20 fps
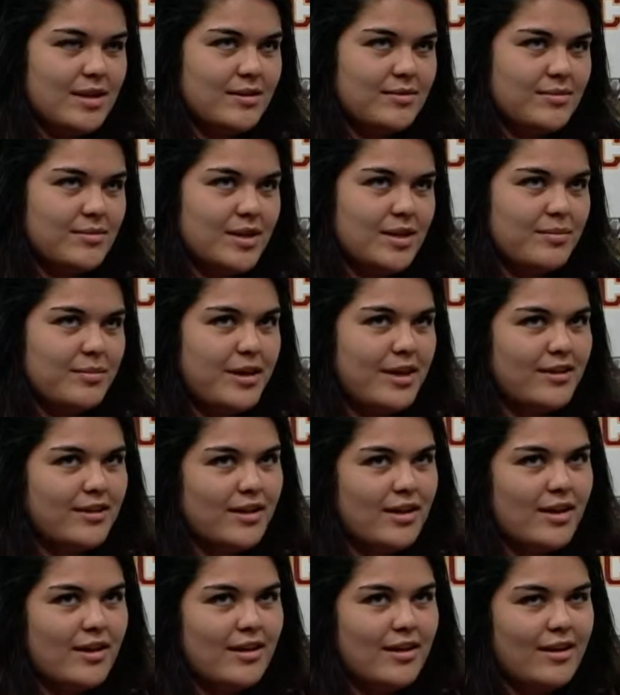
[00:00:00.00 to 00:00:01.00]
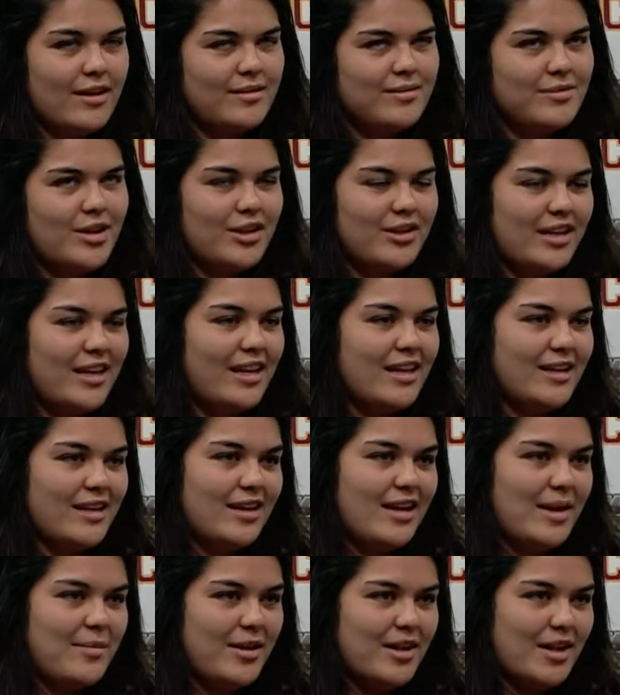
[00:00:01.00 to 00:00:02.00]
compared to our league.
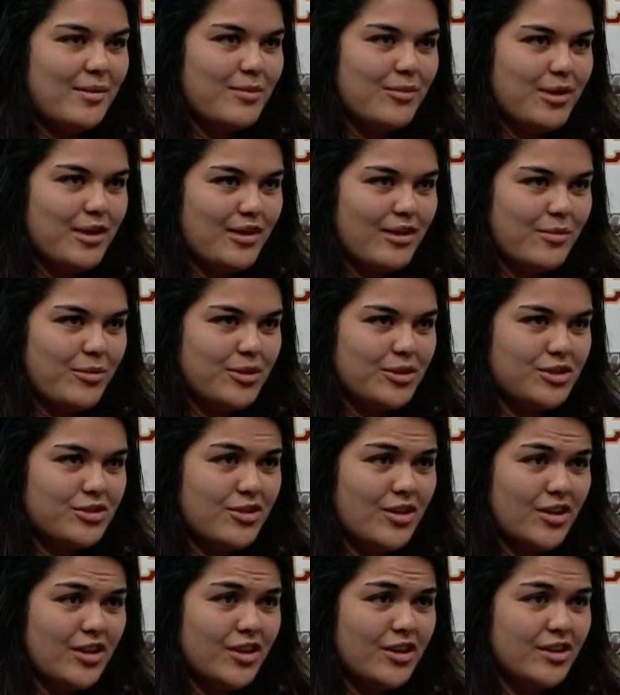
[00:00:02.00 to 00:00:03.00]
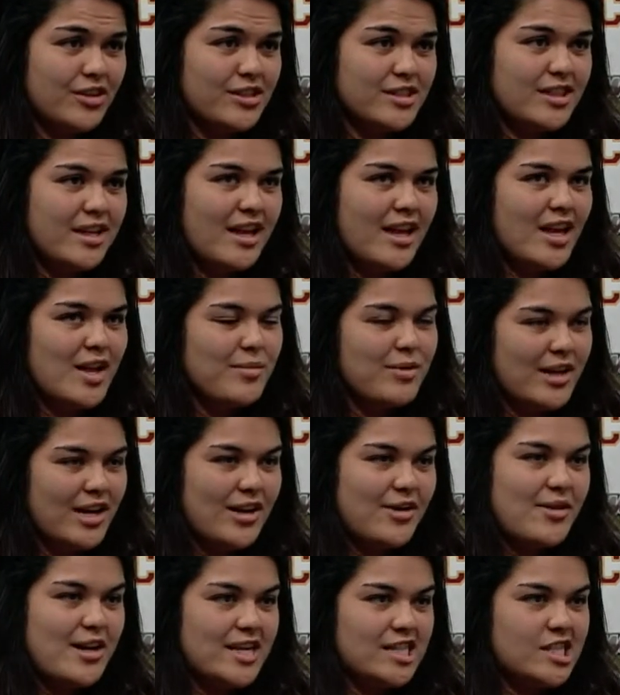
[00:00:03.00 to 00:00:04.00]
I mean, I'm one of the more stronger girls, but I know
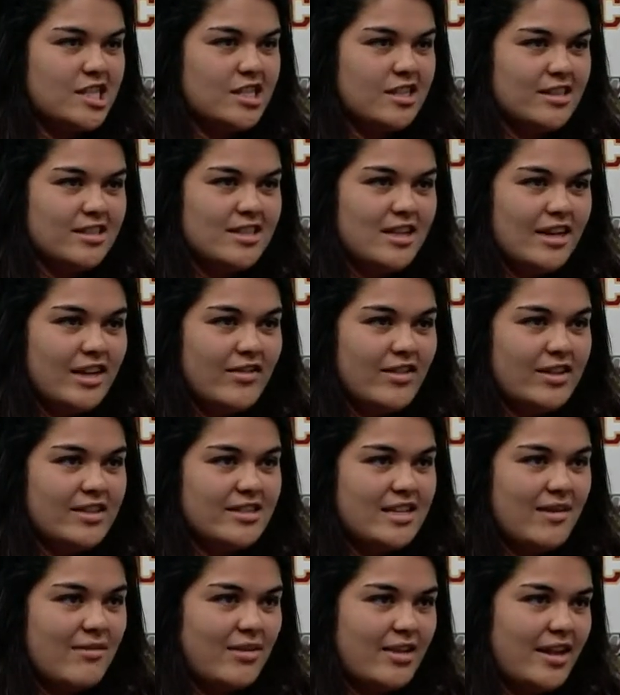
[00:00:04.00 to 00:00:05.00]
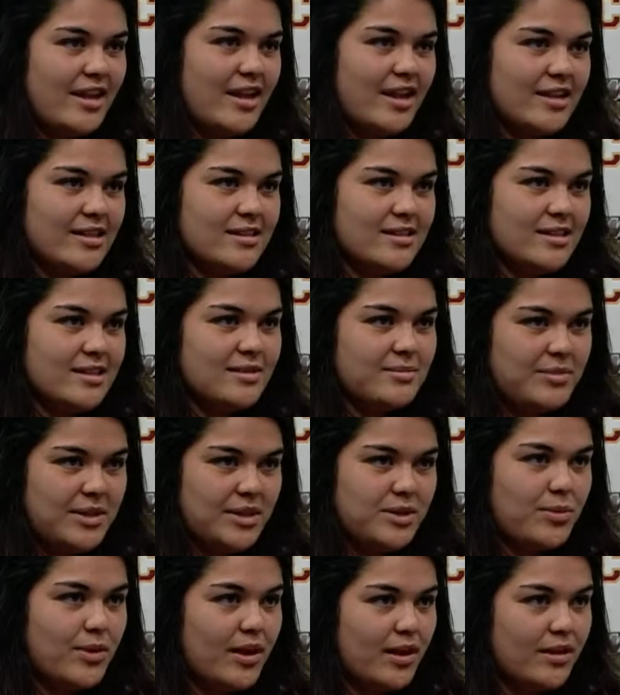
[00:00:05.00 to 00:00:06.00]
next year it's not going to be the same thing because it's Big
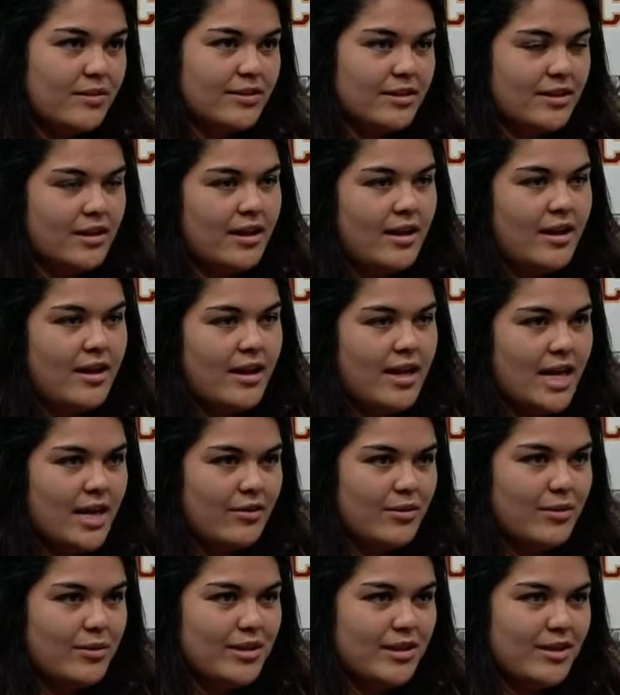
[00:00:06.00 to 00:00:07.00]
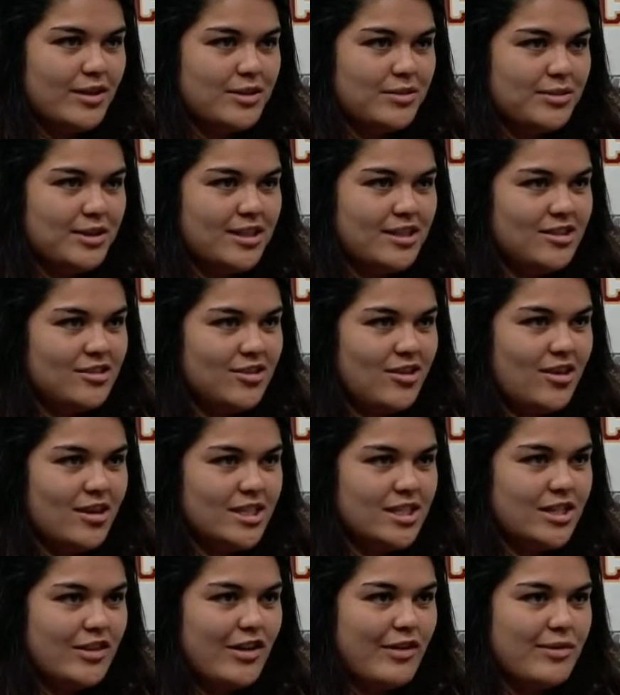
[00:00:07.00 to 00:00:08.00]
12 and everyone there is really strong.
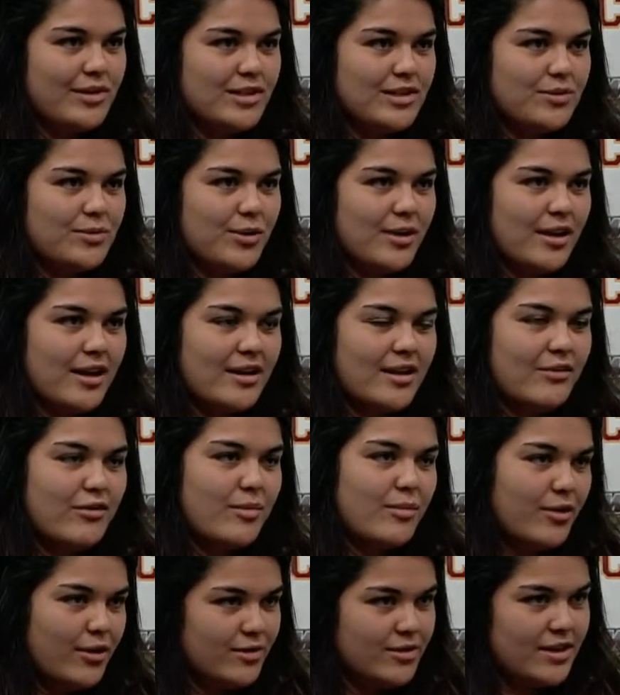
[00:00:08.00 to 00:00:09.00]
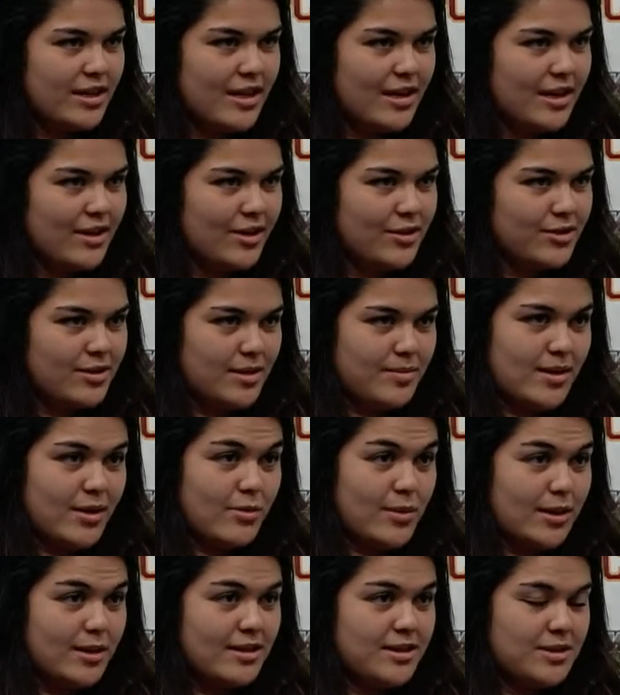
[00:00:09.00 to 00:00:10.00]
So I've been just working on different moves that I can use like my
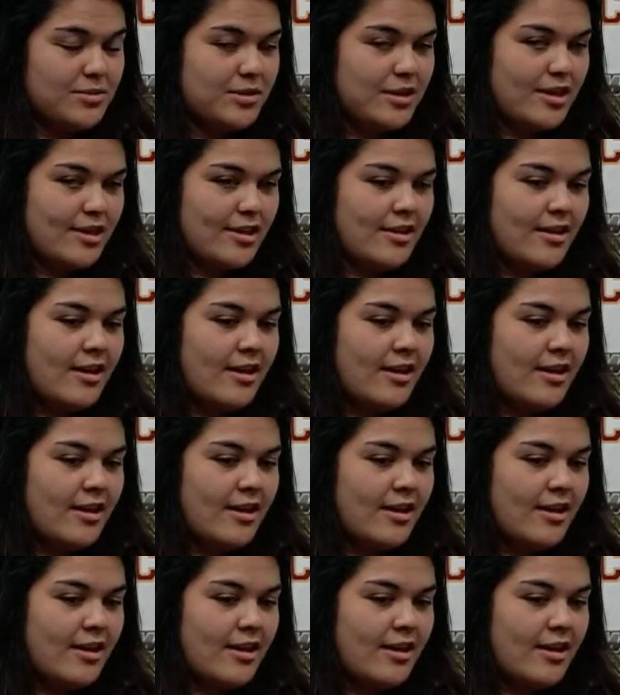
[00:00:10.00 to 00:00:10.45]
quickness with,